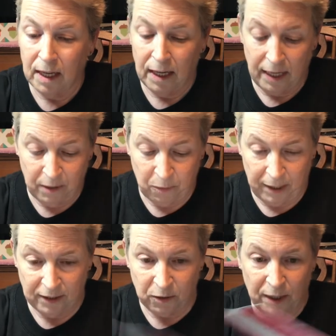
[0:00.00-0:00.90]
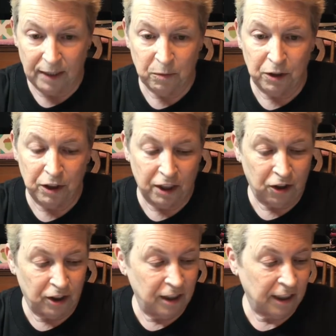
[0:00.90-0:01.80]
Anyway, so that's what you get
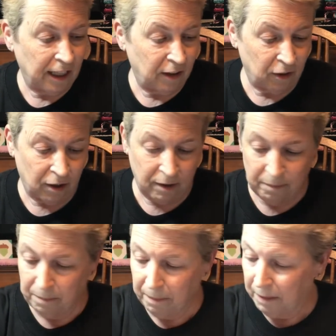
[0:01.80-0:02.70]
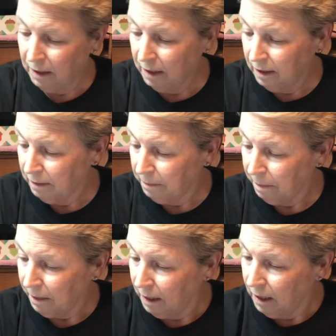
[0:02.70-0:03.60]
your discount on.
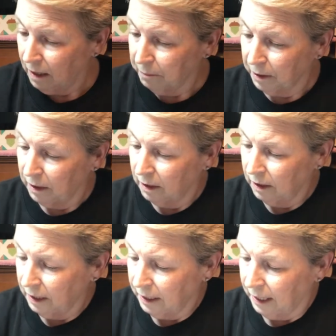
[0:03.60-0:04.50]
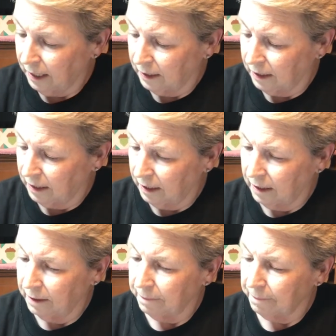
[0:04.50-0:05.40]
But looking at the